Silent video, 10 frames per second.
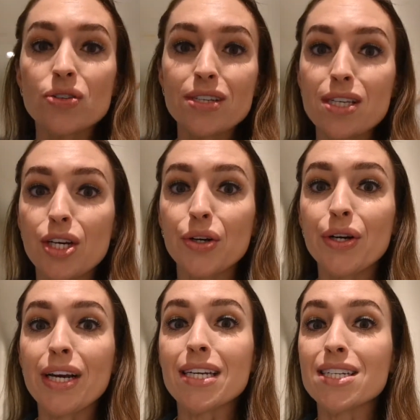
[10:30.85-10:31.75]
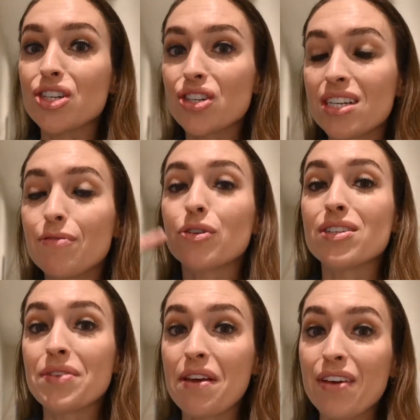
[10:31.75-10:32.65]
a year in addition for
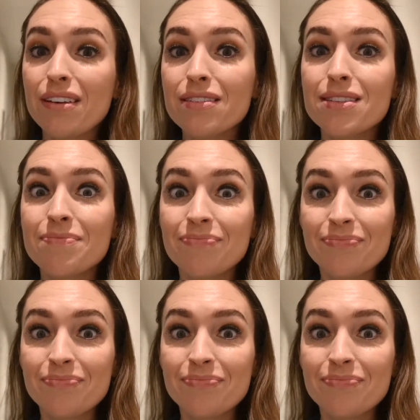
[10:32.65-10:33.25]
savings.